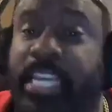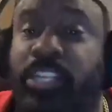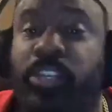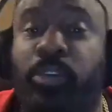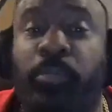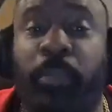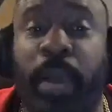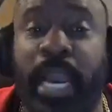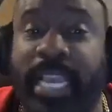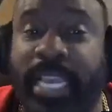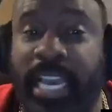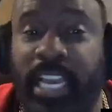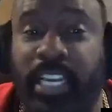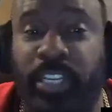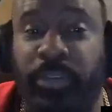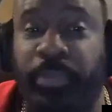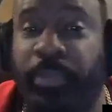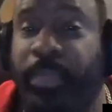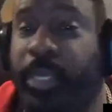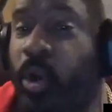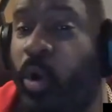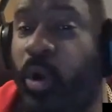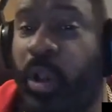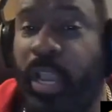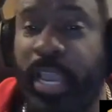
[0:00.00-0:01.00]
you might catch
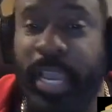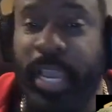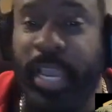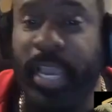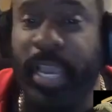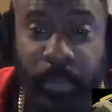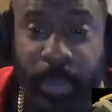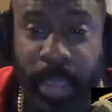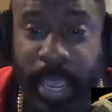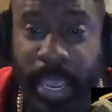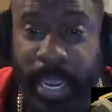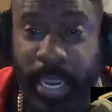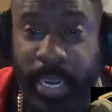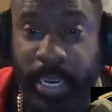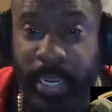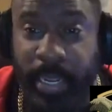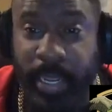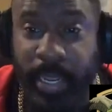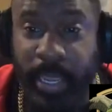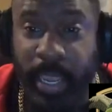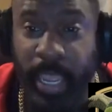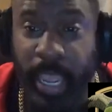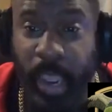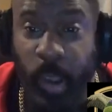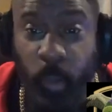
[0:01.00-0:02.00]
me on eBay
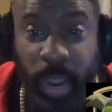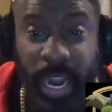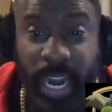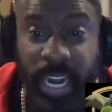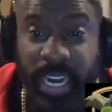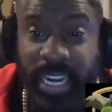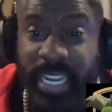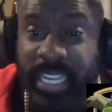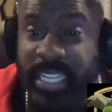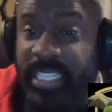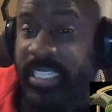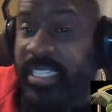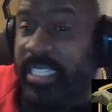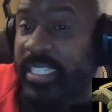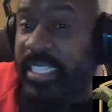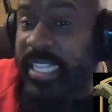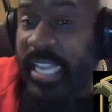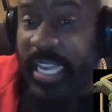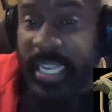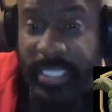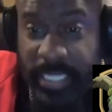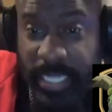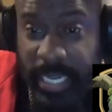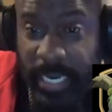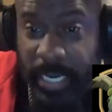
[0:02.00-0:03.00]
with at least
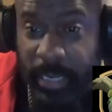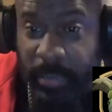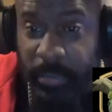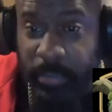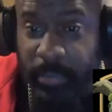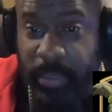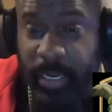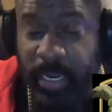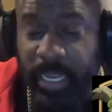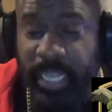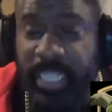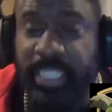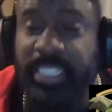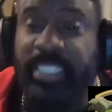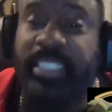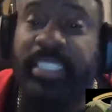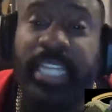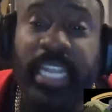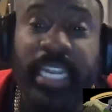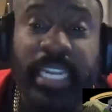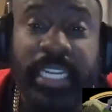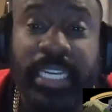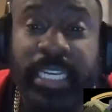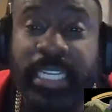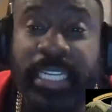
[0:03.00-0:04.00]
6 of them
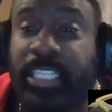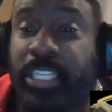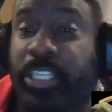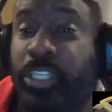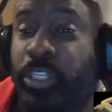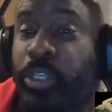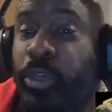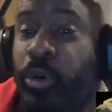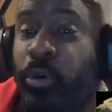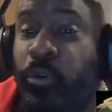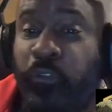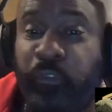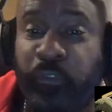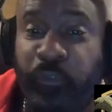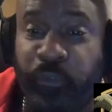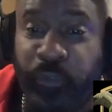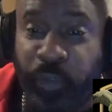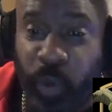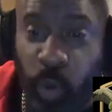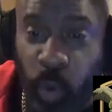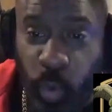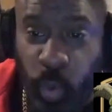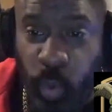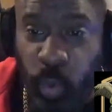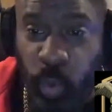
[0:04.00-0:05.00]
selling it to you
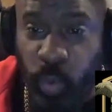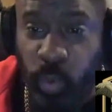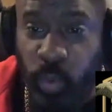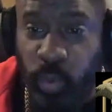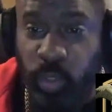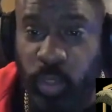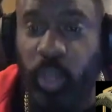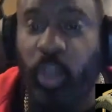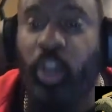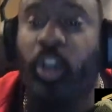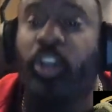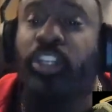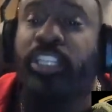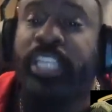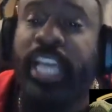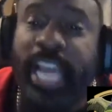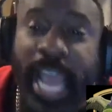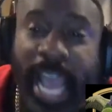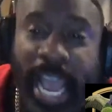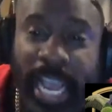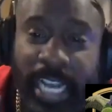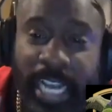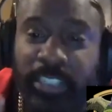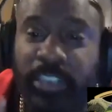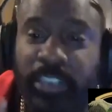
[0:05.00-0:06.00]
fools that
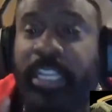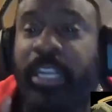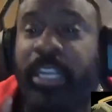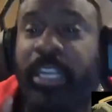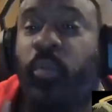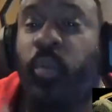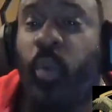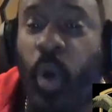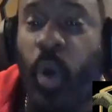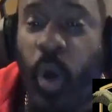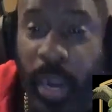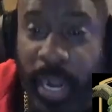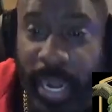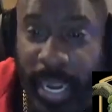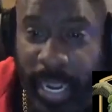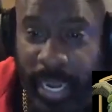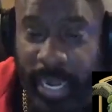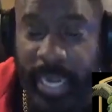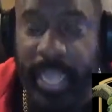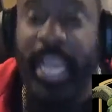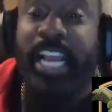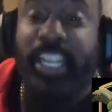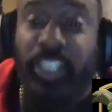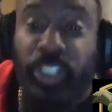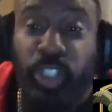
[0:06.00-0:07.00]
actually want it.
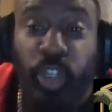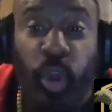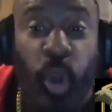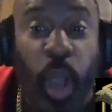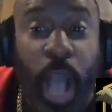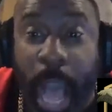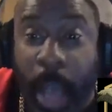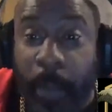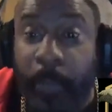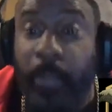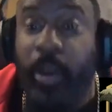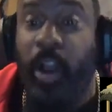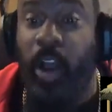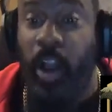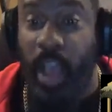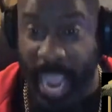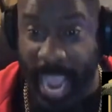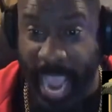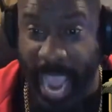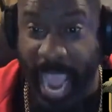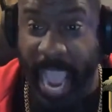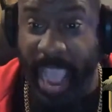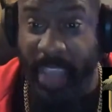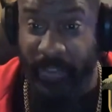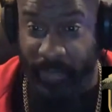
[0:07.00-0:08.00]
So I'm gonna
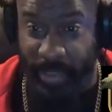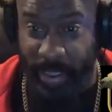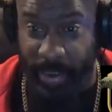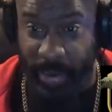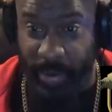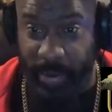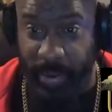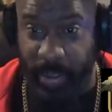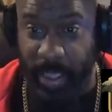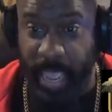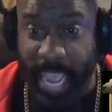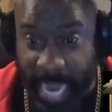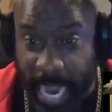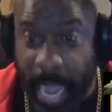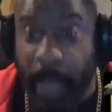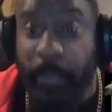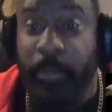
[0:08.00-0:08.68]
have it and I'm